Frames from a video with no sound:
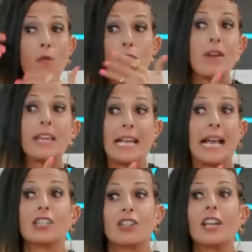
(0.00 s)
freaking
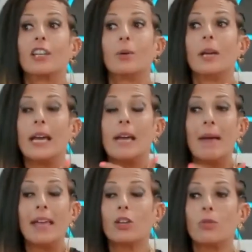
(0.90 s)
gaslight you in
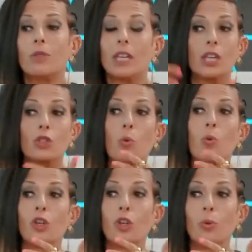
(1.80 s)
making you think it's
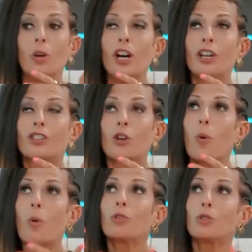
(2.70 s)
all you. So
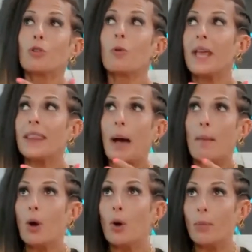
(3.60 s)
what would you do in
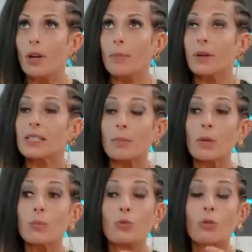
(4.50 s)
that moment? Because
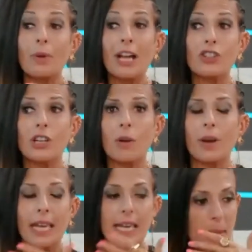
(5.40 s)
sometimes you don't actually know,
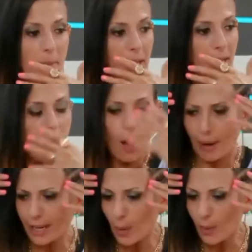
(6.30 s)
like, is it me?
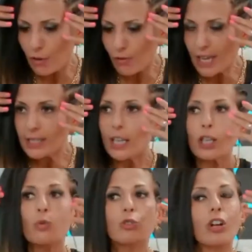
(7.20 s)
Am I going crazy?
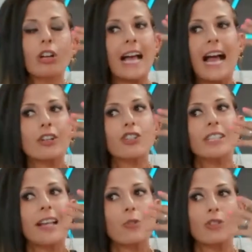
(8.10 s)
Or do you start to
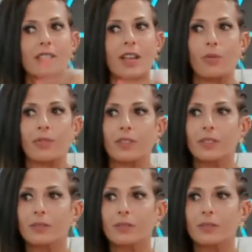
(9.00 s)
actually doubt yourself?